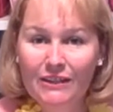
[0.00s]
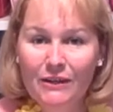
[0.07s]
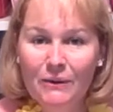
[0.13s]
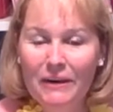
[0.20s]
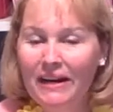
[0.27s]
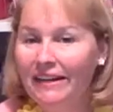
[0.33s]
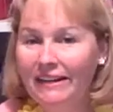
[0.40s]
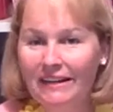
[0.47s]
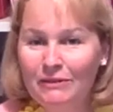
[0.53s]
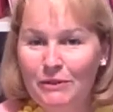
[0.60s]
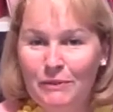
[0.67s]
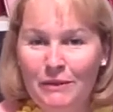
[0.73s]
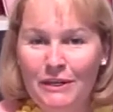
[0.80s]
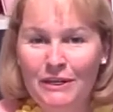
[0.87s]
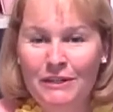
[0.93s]
Aloha
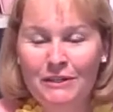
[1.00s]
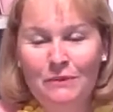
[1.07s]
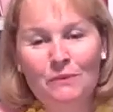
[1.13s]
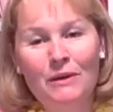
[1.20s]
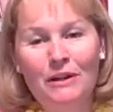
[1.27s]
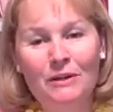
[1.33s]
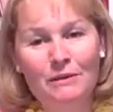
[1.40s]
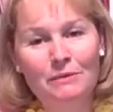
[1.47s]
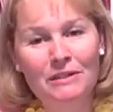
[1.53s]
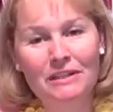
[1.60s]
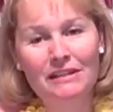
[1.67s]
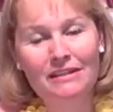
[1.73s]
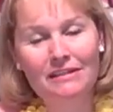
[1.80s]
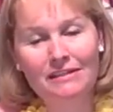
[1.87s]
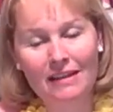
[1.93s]
everyone! Welcome
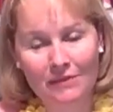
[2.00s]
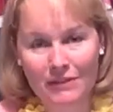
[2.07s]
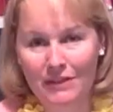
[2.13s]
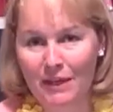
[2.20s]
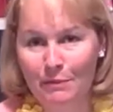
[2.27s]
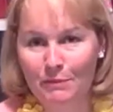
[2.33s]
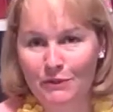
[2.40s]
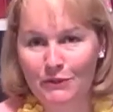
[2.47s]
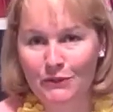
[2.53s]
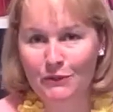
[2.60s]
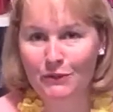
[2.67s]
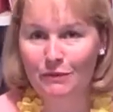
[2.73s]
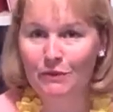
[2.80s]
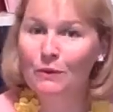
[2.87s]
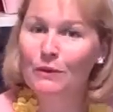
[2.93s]
to the 7th
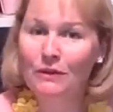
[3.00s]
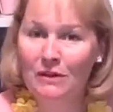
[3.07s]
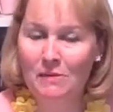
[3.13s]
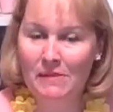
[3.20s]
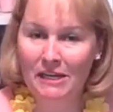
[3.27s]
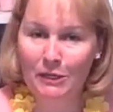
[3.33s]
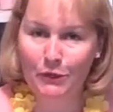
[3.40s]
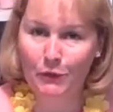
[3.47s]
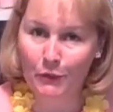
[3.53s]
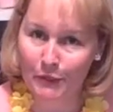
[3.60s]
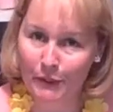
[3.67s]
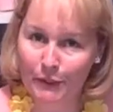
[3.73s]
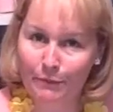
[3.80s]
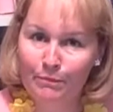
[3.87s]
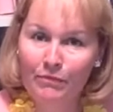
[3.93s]
episode of Quilt Cabana
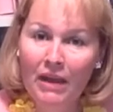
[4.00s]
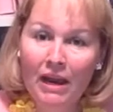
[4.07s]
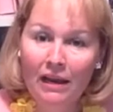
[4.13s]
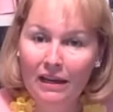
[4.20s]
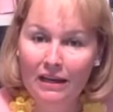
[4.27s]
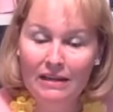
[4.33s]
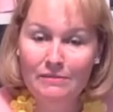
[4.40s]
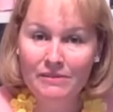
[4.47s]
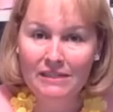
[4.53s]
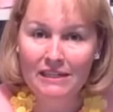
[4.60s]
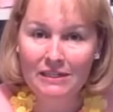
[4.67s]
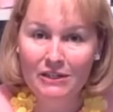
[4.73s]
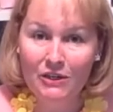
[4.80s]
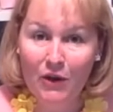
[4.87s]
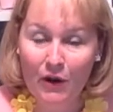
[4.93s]
Corner. I'm
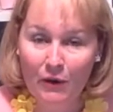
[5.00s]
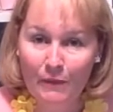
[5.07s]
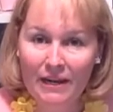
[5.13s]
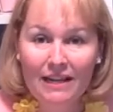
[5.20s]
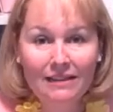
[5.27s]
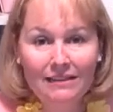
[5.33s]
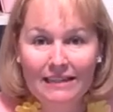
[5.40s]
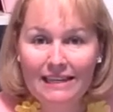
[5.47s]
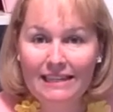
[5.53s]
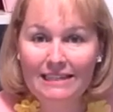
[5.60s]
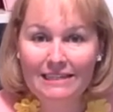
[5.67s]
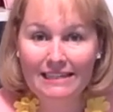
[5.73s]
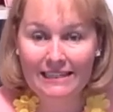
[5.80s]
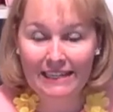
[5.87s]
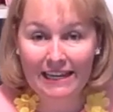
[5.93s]
Sandy Caldwell,
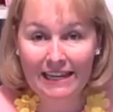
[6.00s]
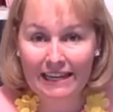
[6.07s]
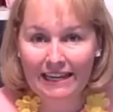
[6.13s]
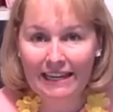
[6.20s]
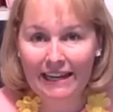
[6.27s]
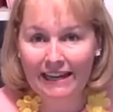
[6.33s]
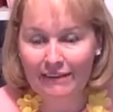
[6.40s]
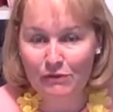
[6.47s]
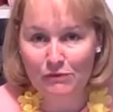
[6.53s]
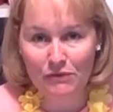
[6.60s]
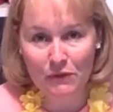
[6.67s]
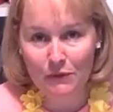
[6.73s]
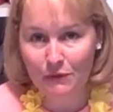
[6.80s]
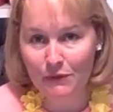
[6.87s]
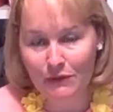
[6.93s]
and today I have a
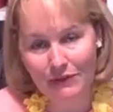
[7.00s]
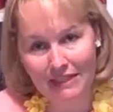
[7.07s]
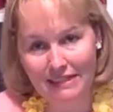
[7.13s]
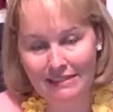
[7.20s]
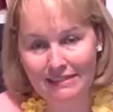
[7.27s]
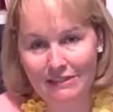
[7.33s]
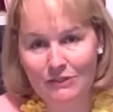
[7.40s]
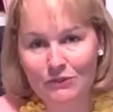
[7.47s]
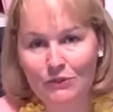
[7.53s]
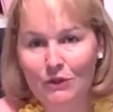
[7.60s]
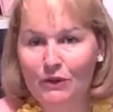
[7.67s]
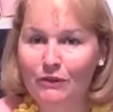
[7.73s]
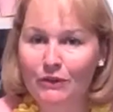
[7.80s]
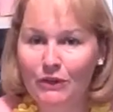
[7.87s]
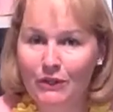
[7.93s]
few good things in
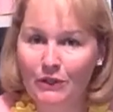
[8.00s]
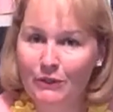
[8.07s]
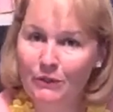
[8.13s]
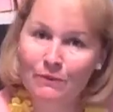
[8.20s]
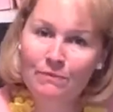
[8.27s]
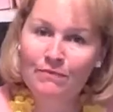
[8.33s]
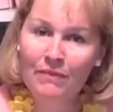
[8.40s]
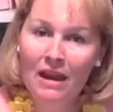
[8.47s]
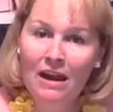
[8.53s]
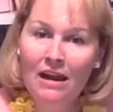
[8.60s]
store for you.